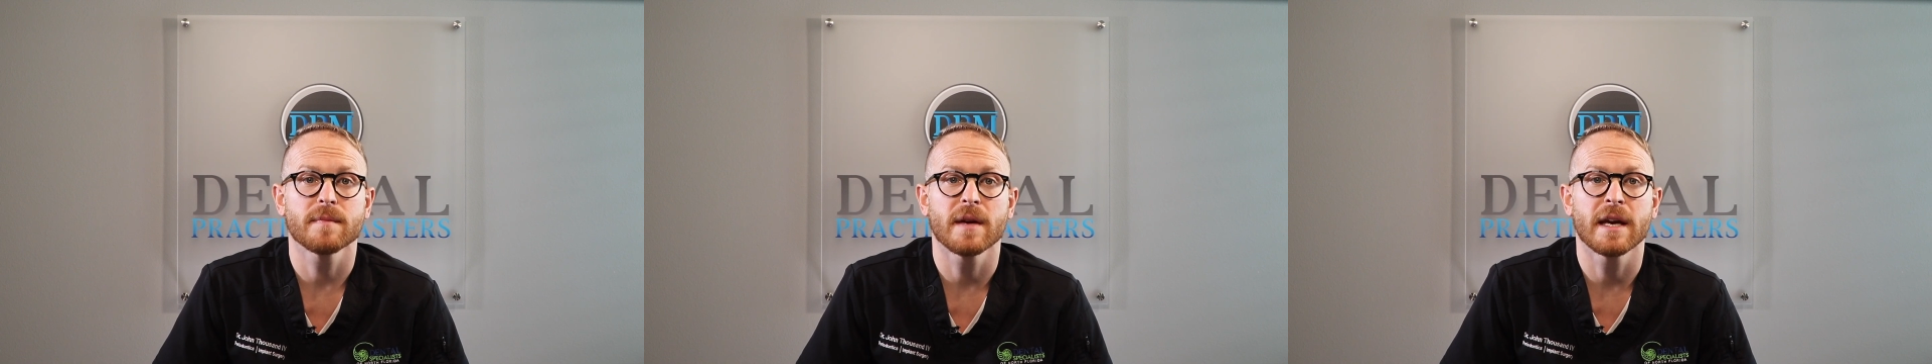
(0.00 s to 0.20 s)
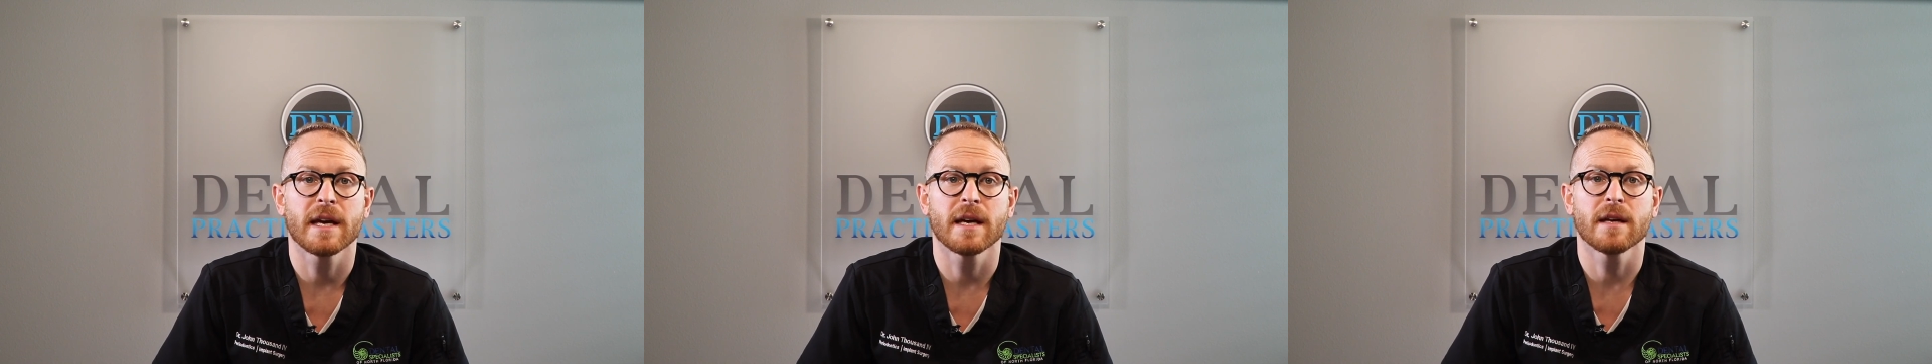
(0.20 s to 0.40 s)

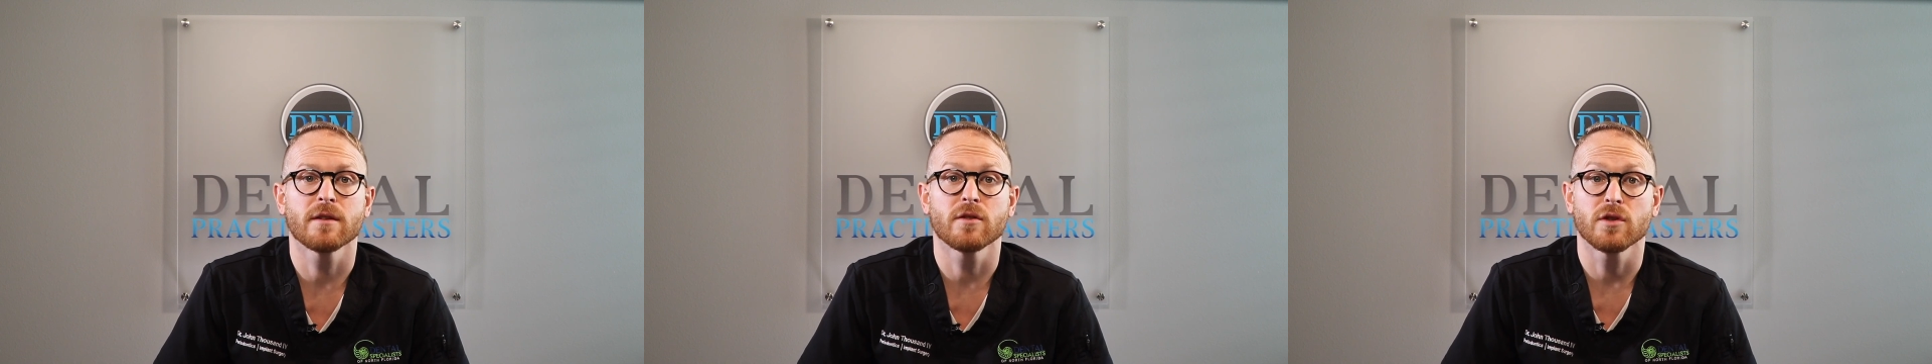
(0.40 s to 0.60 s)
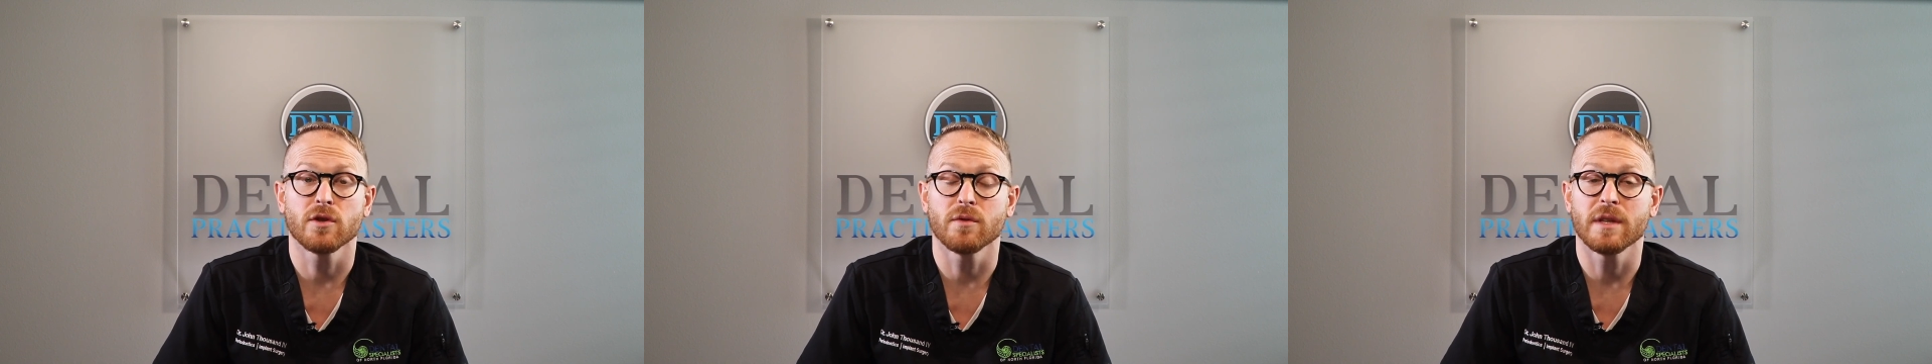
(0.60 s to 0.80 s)

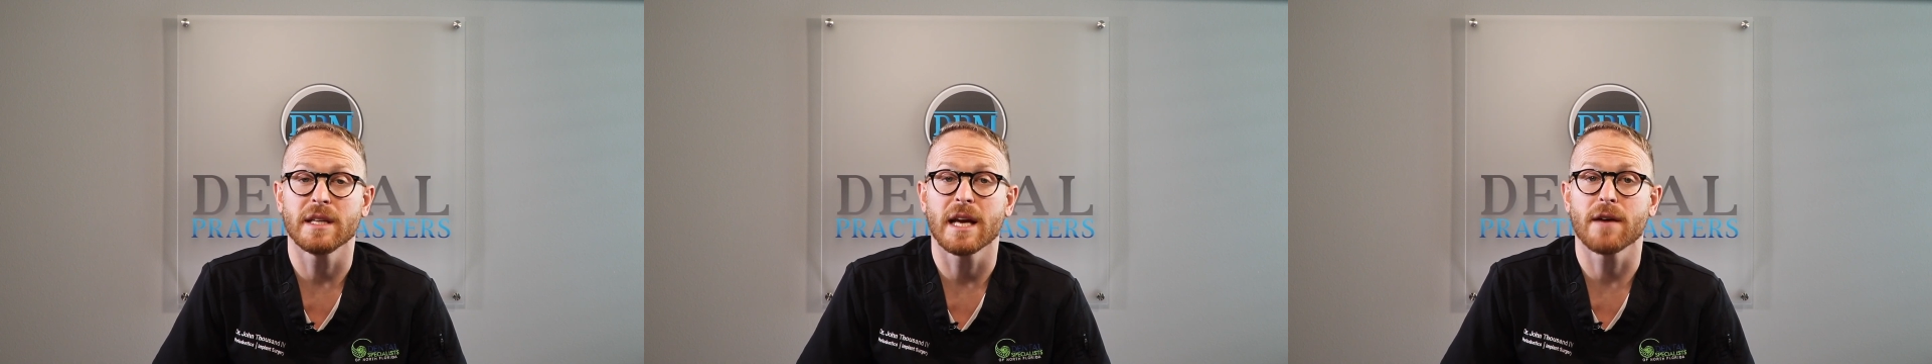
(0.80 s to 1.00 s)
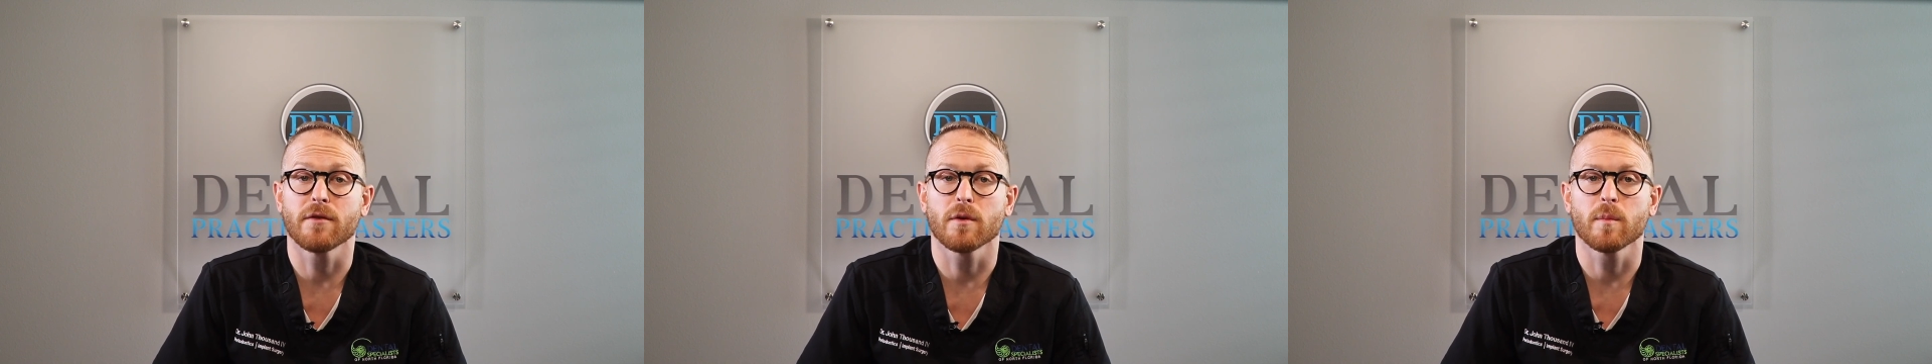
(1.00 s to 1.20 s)
And you need
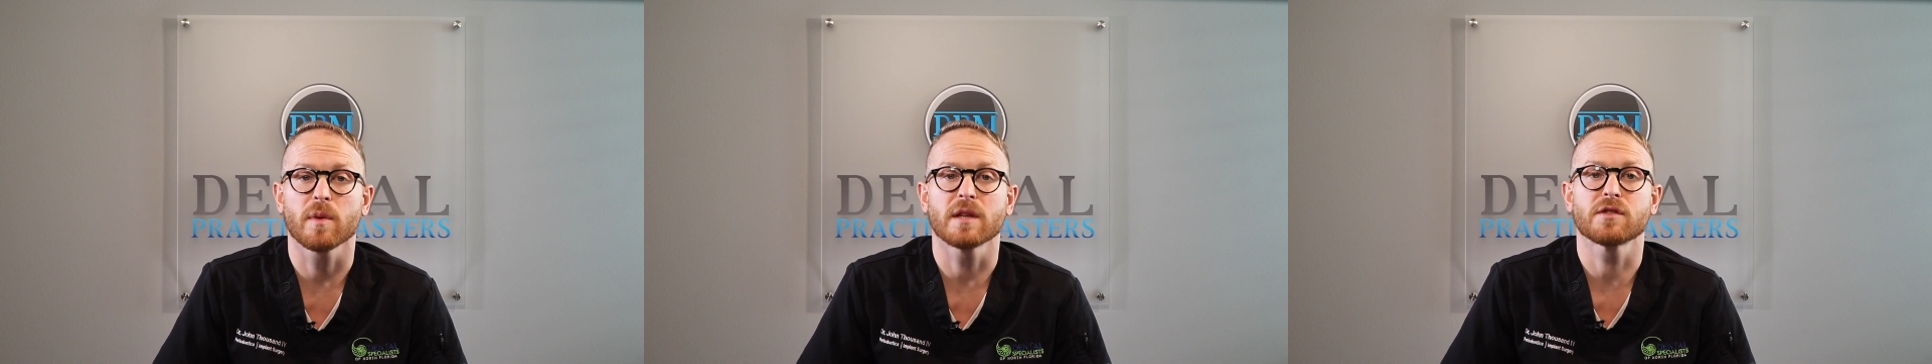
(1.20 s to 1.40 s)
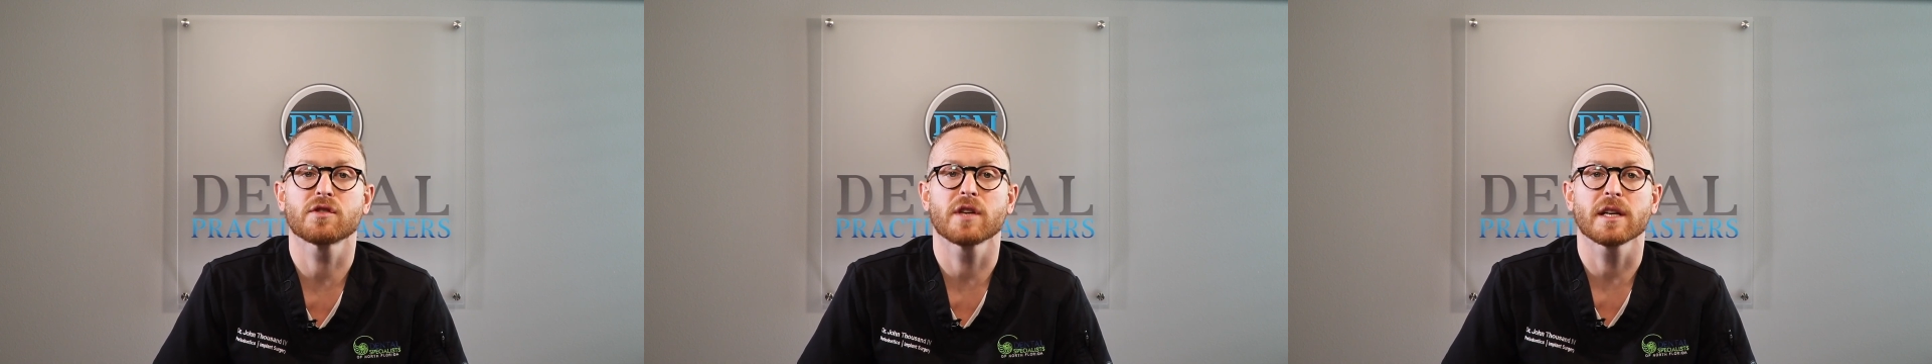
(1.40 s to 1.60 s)
to have your
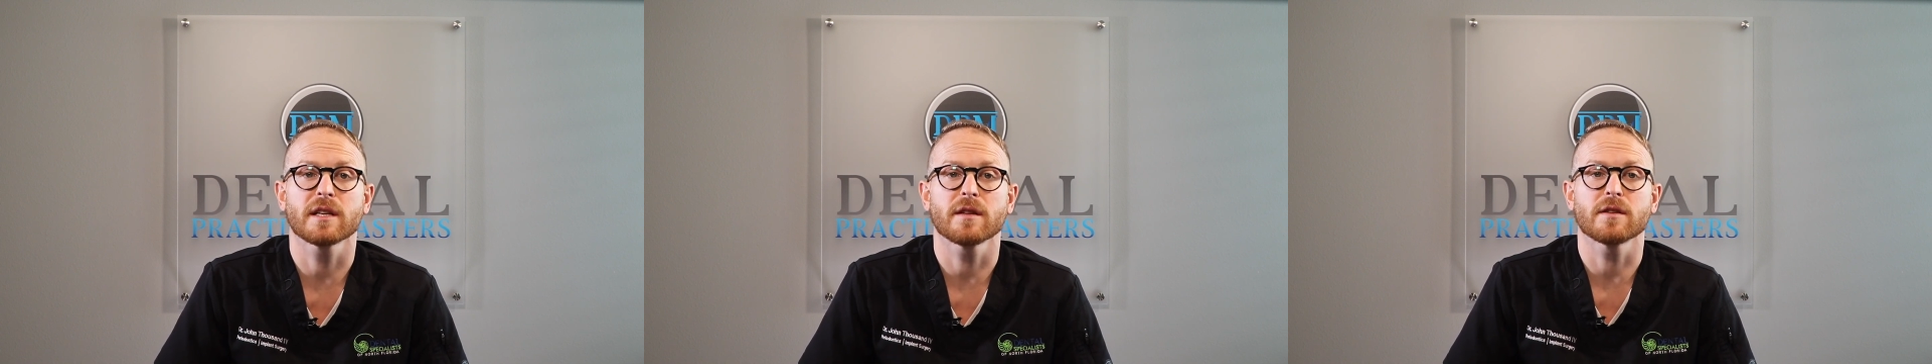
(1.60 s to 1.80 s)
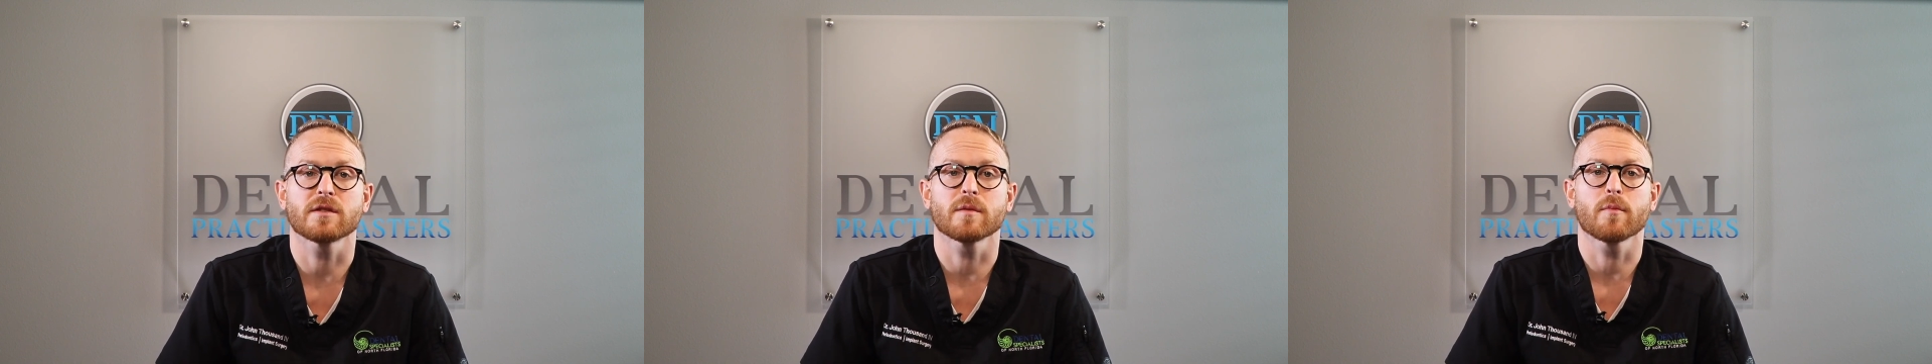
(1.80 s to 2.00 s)
implants checked
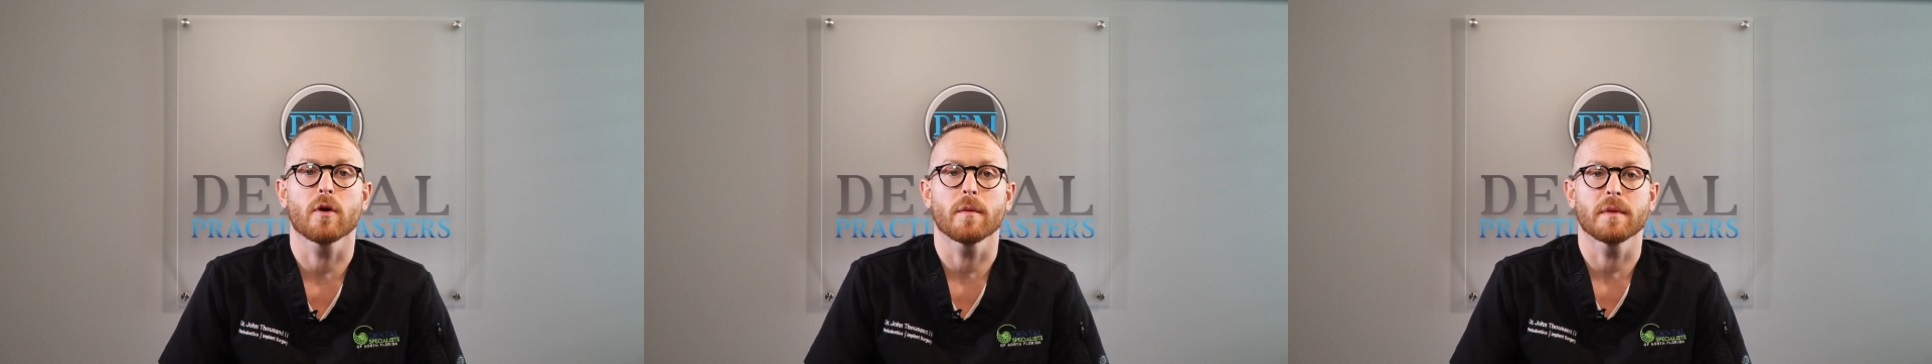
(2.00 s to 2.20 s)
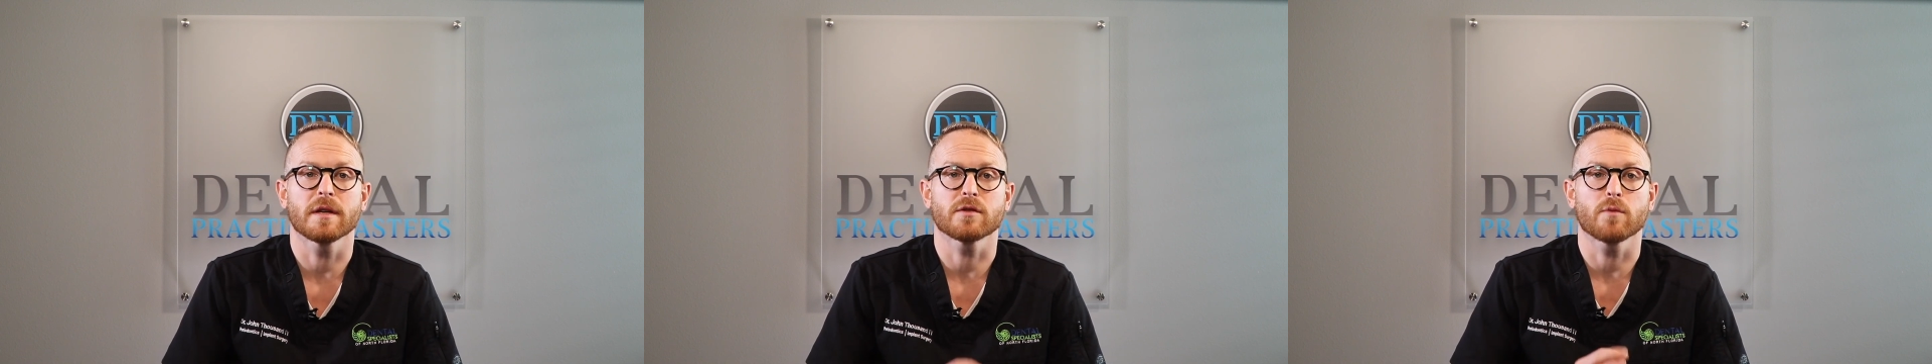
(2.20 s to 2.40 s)
at this
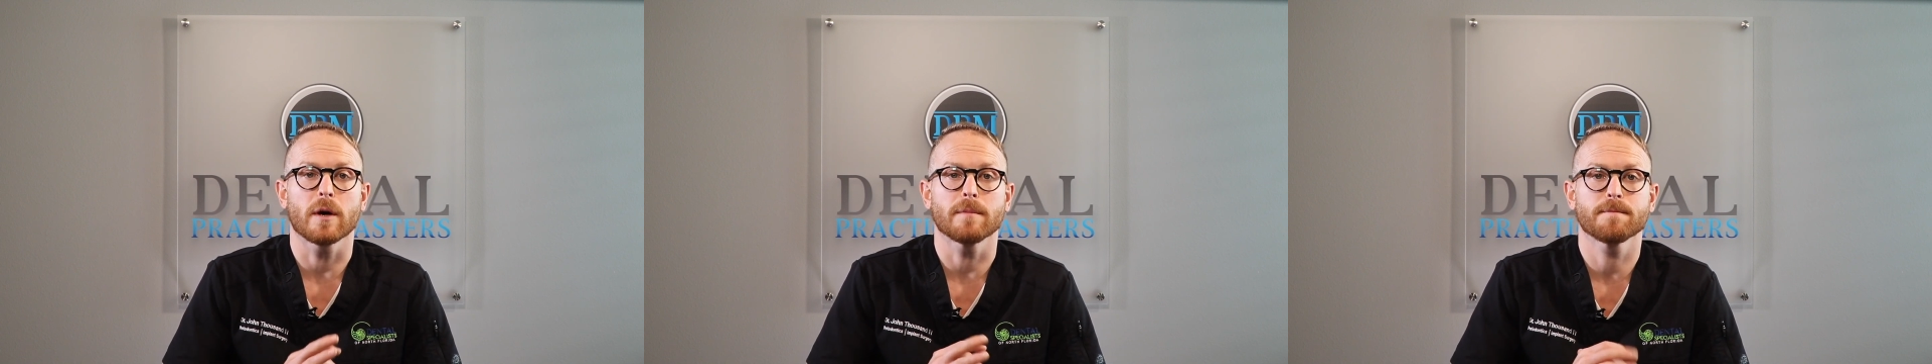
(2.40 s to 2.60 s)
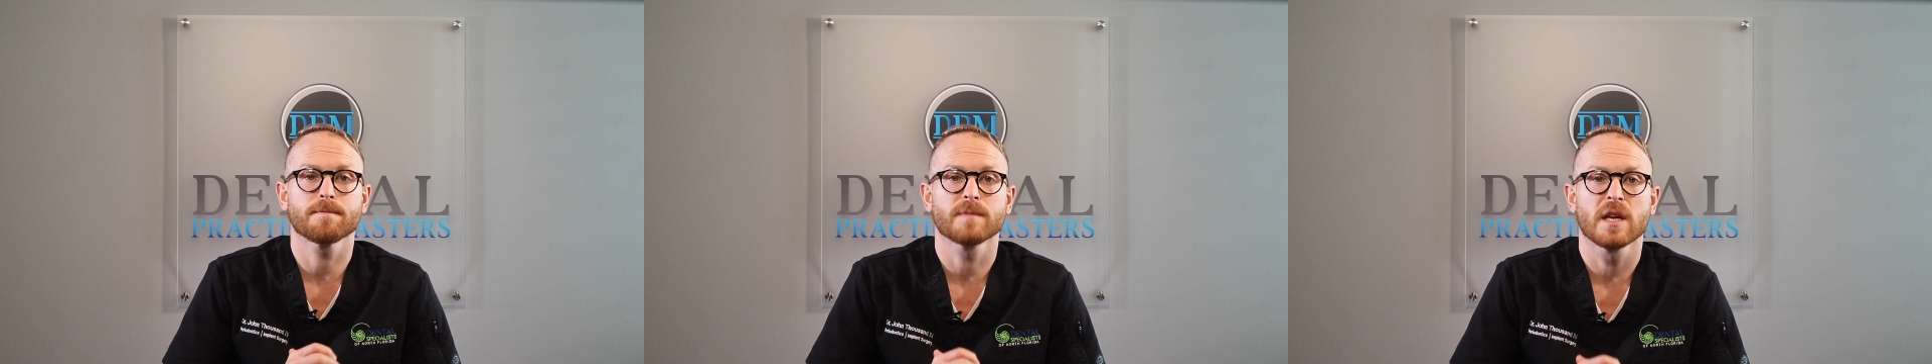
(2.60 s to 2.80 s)
appointment as
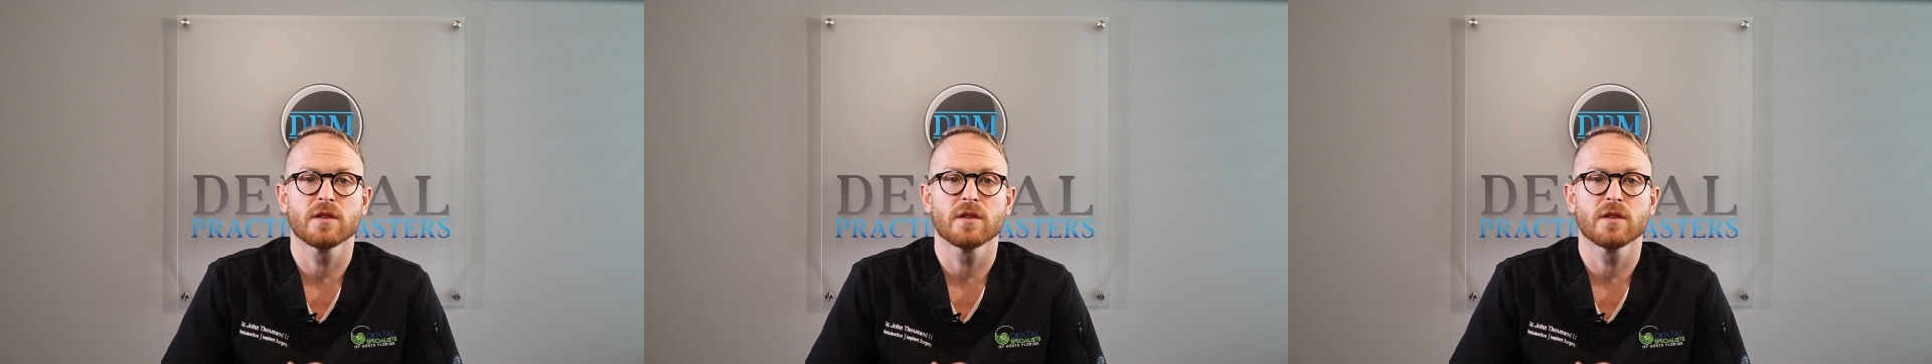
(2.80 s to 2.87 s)
well.